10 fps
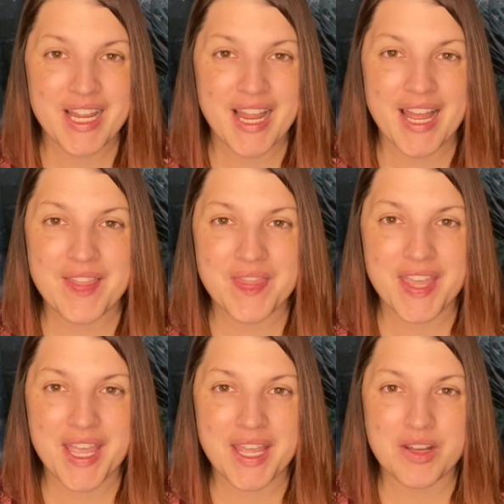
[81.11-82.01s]
And
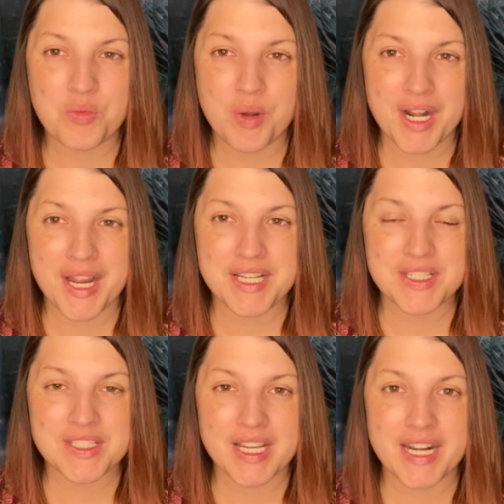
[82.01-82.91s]
then when I
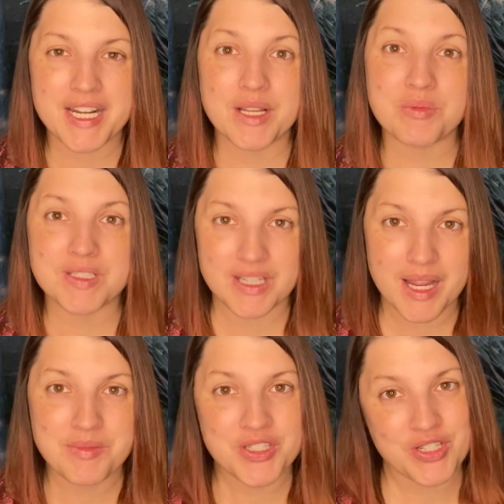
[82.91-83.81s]
decided it was
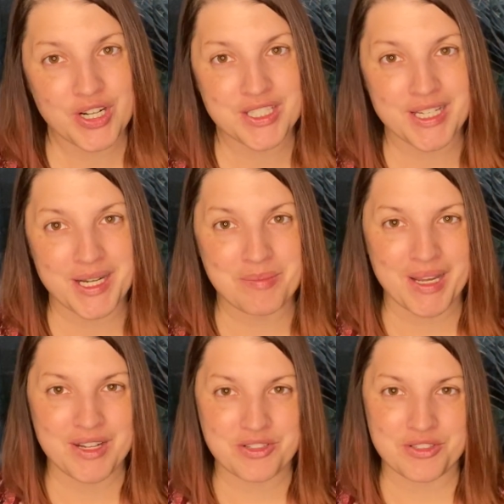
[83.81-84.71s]
time to start setting
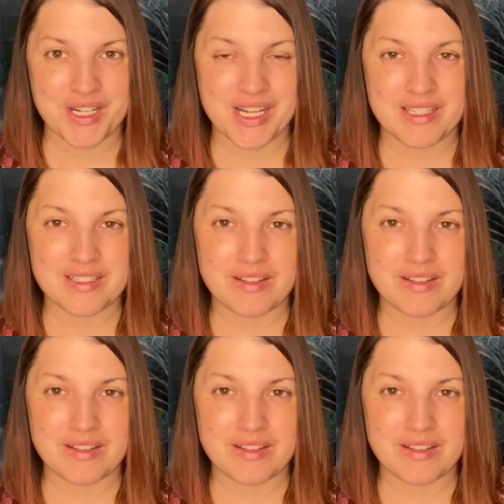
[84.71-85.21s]
boundaries,